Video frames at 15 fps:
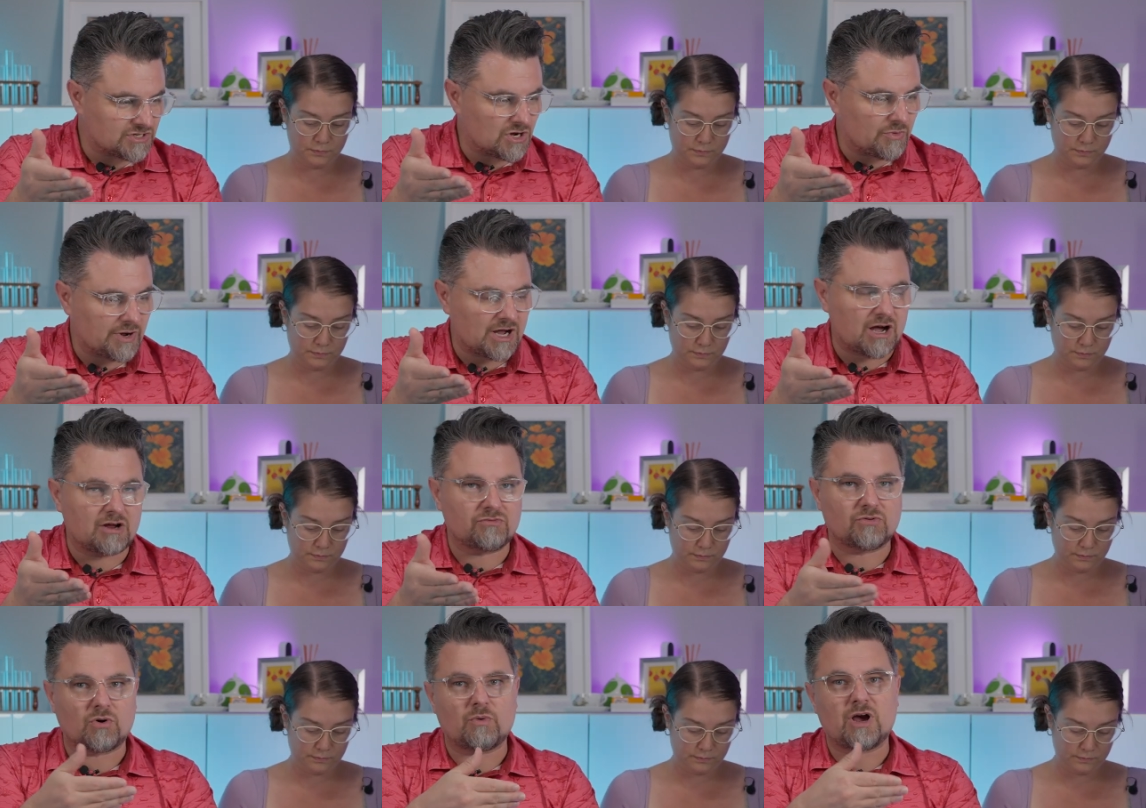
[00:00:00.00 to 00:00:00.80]
Speaker 1: going on
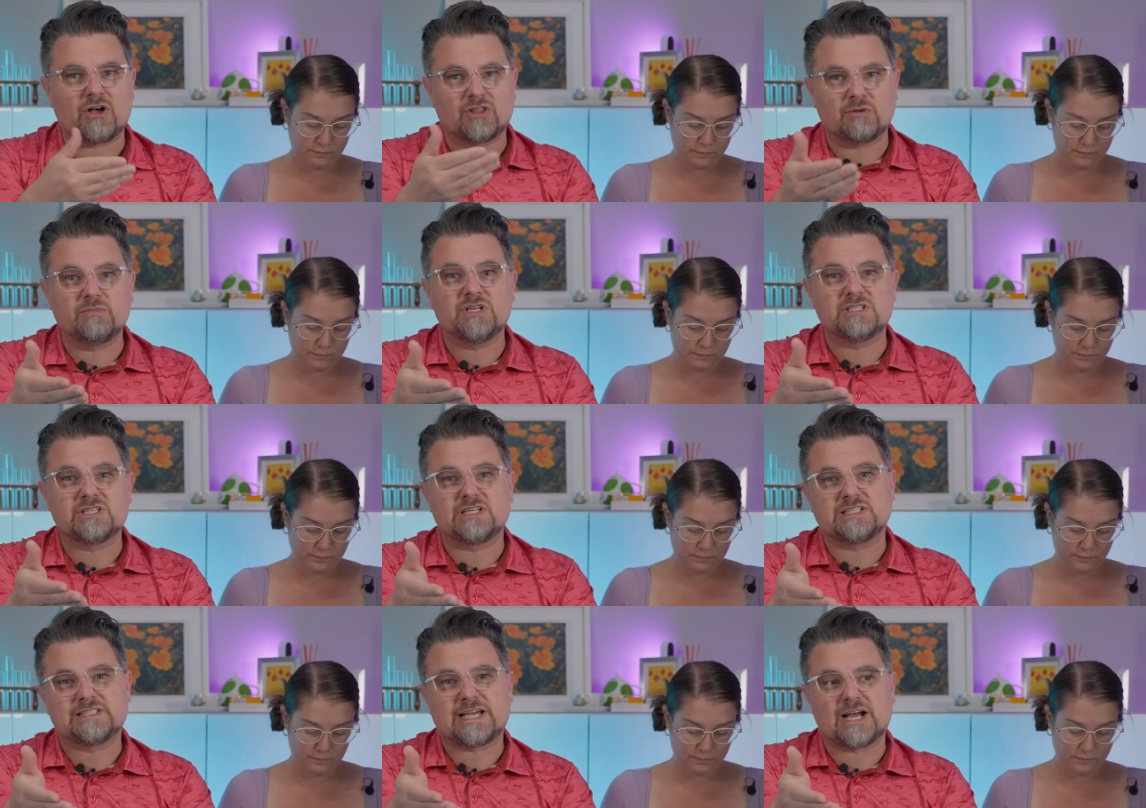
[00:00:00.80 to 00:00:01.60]
for a while. That means that
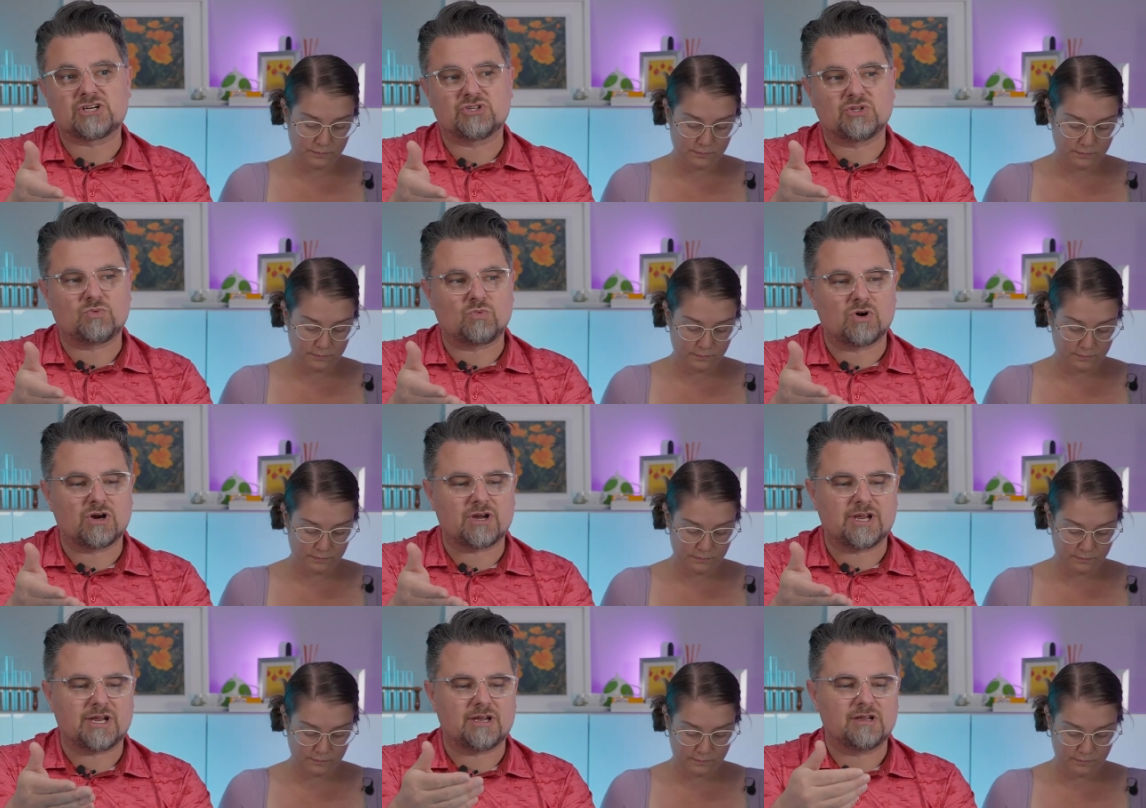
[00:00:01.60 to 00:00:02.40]
it's actually
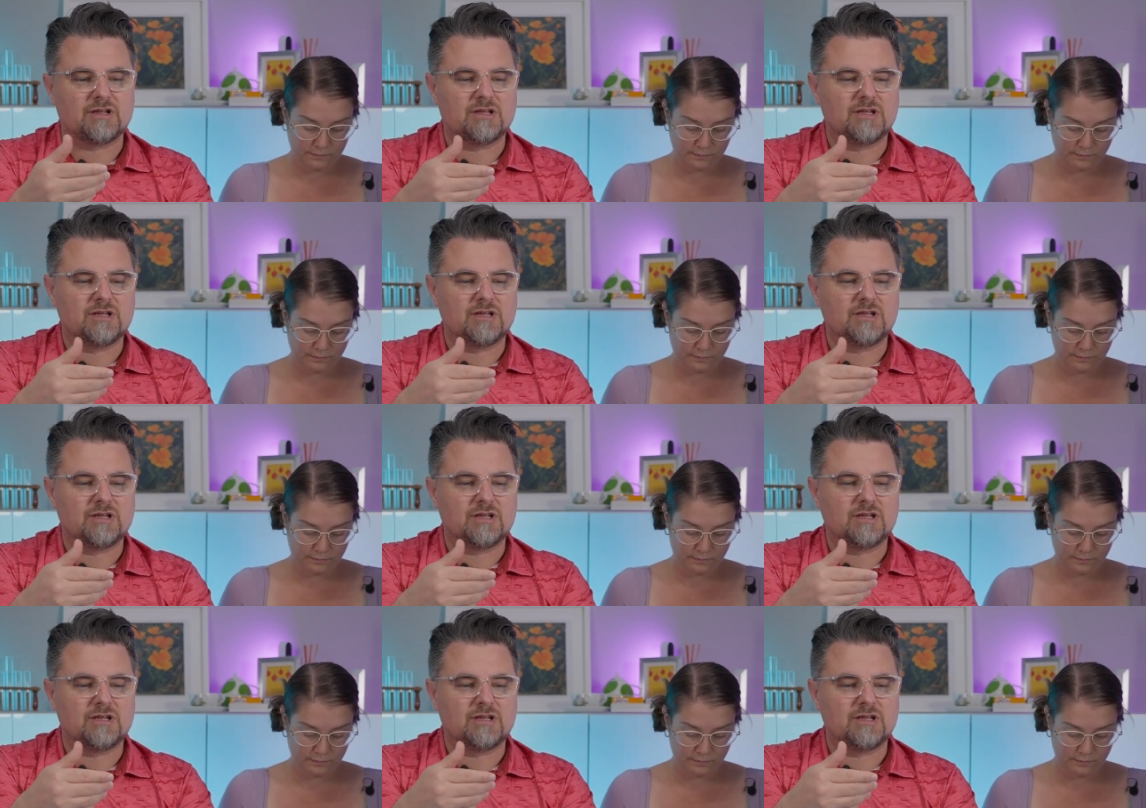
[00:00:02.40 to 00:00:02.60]
working.